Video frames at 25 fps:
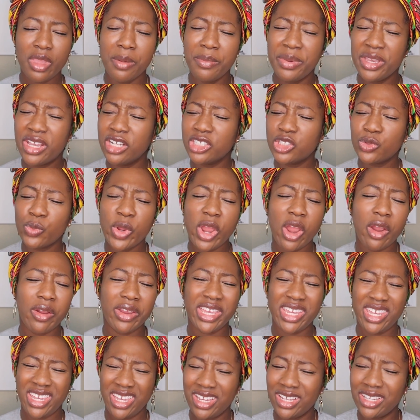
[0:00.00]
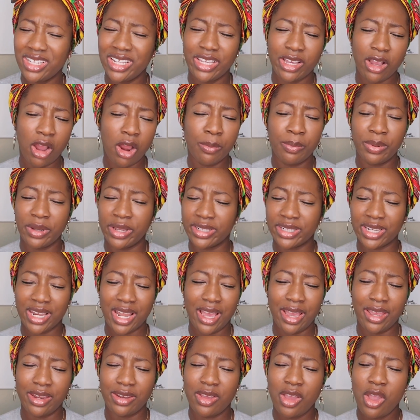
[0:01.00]
Because we are healing our
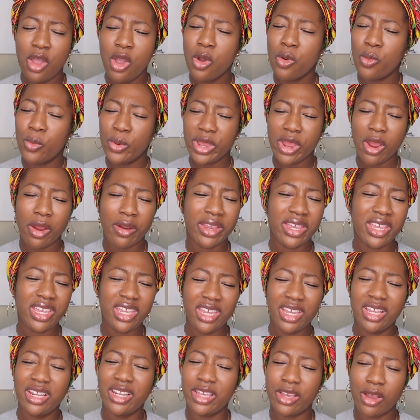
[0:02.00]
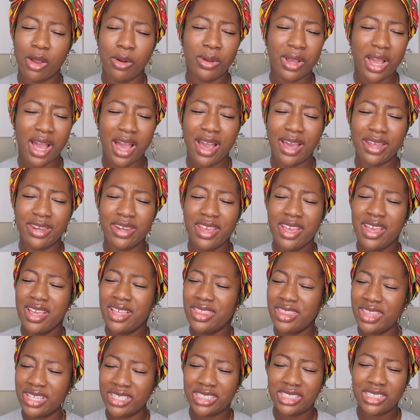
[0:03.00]
bloodline. We are healing, oh God,
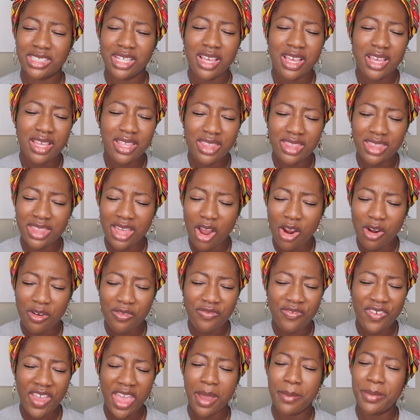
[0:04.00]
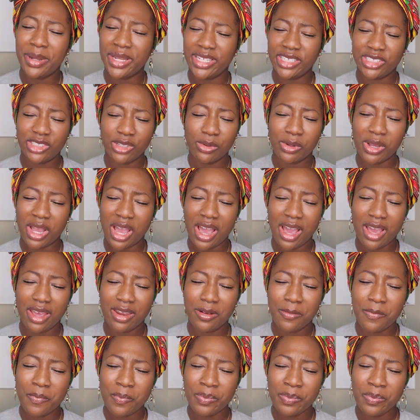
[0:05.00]
this, our families, oh God.